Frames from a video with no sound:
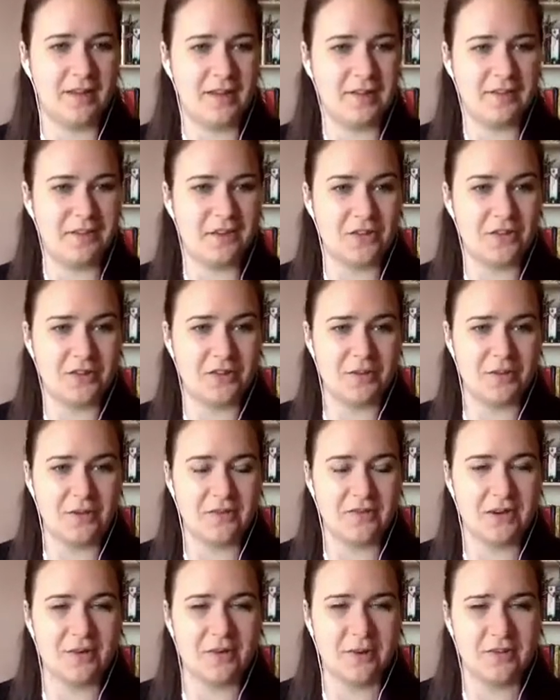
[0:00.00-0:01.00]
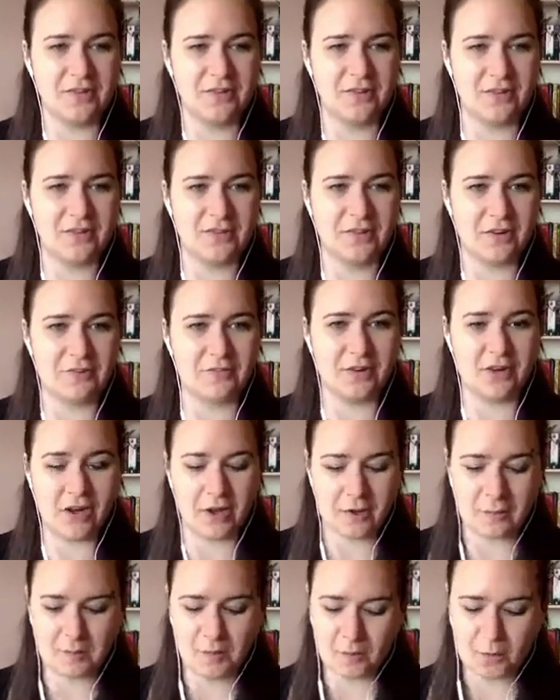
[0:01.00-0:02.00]
Don't think we have any questions so far,
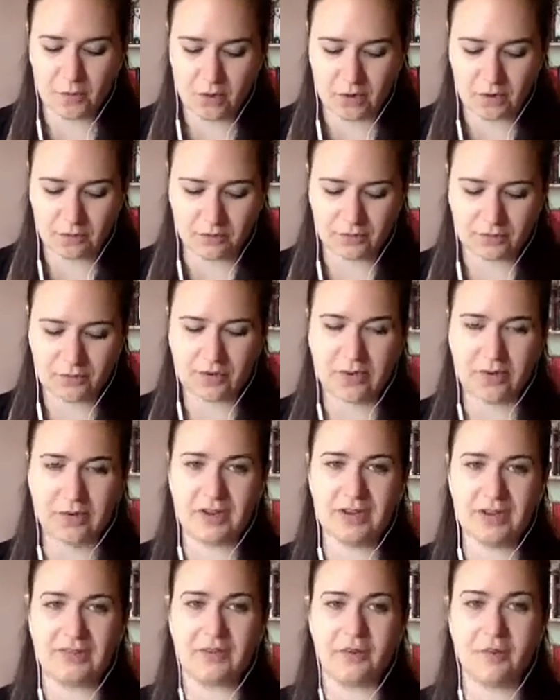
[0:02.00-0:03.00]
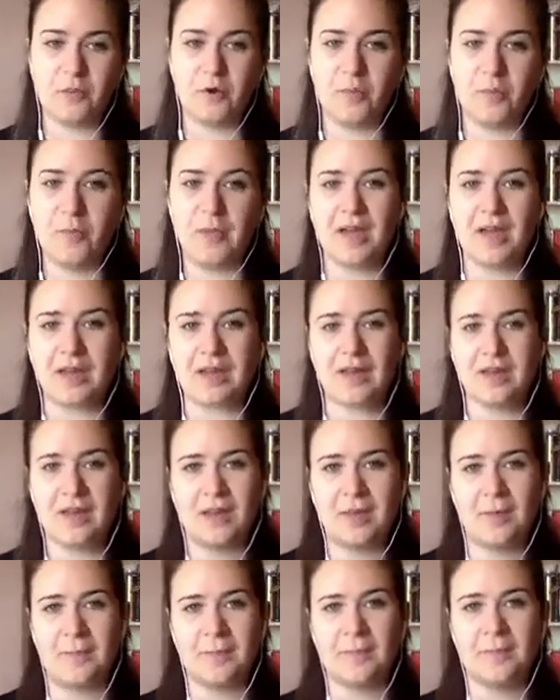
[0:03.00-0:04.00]
but what I will do is I'll pop back
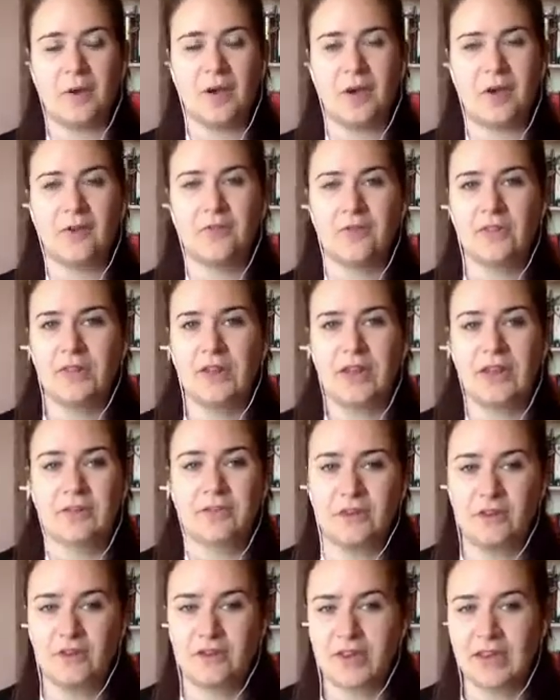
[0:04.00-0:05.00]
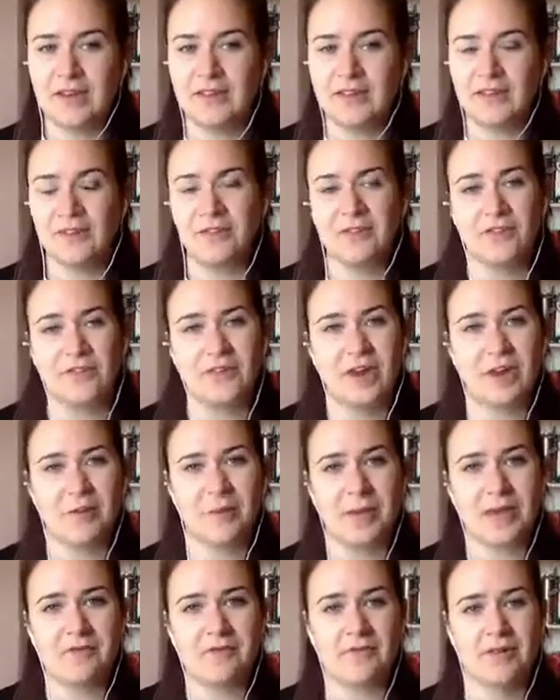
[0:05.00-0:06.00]
over the next few days and just check
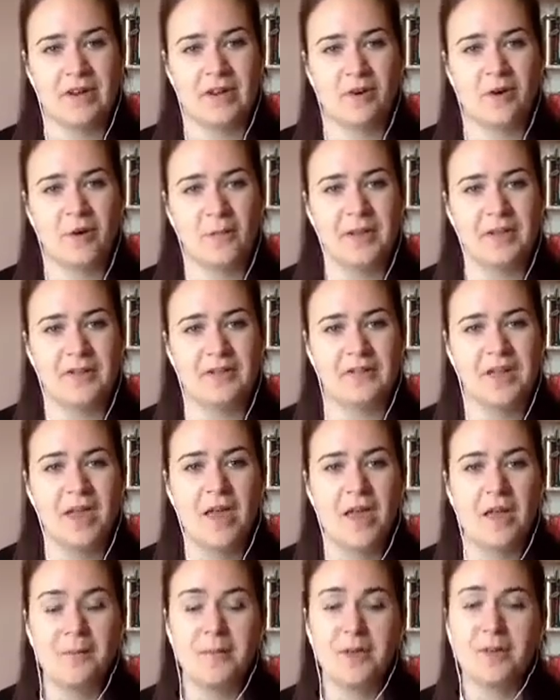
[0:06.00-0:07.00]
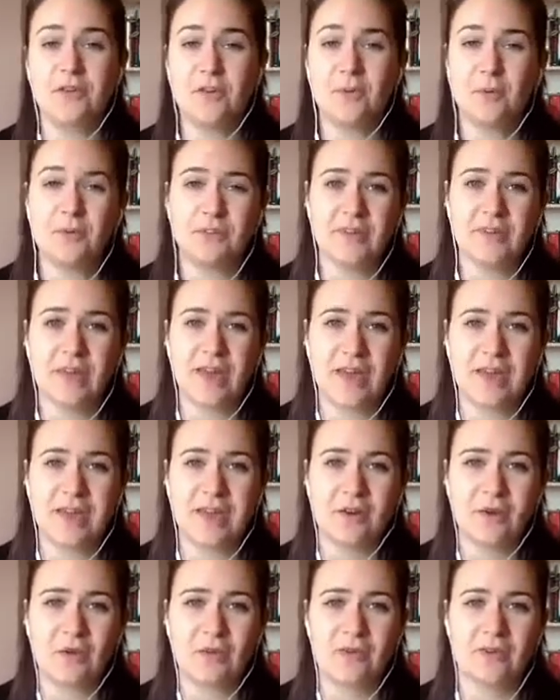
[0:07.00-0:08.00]
back for any comments. But if you want to get in
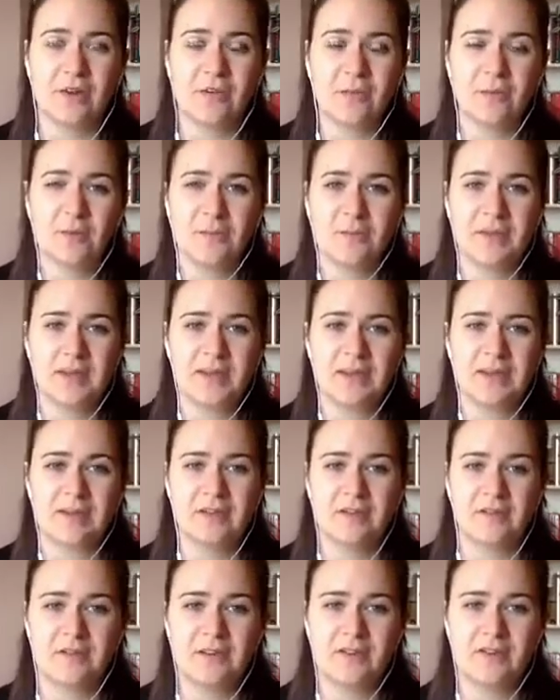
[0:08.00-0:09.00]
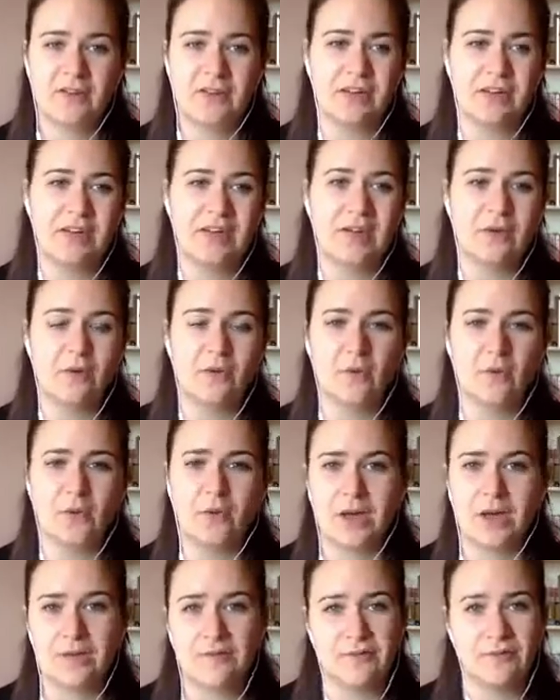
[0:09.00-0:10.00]
contact with me individually or
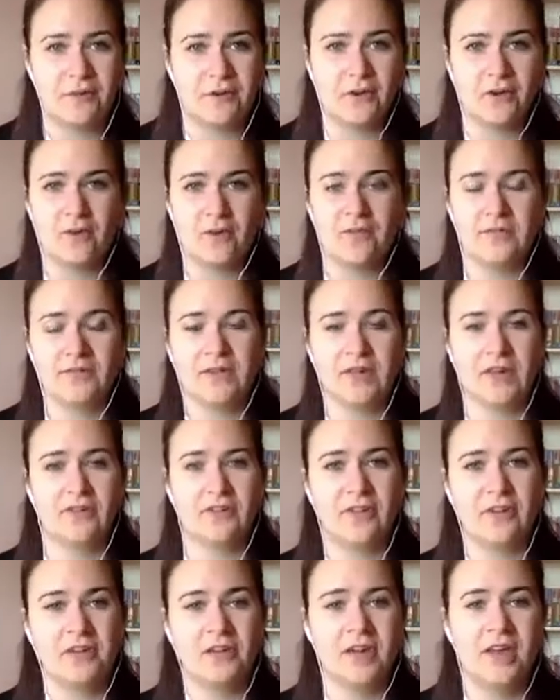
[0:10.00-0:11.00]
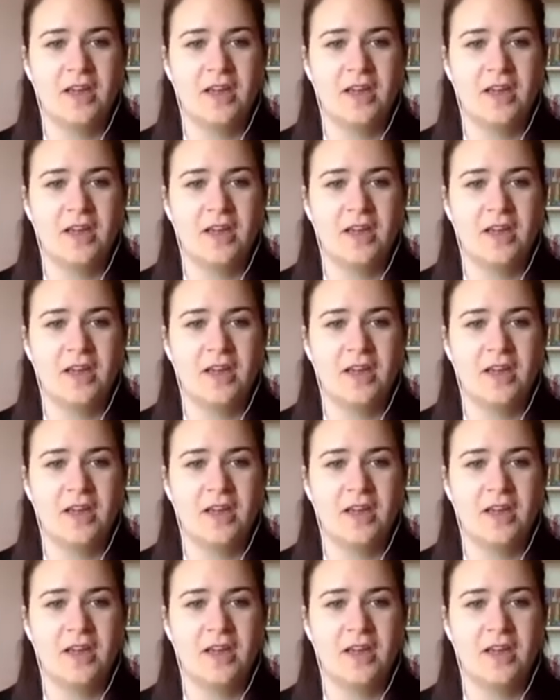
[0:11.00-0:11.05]
have a phone conversation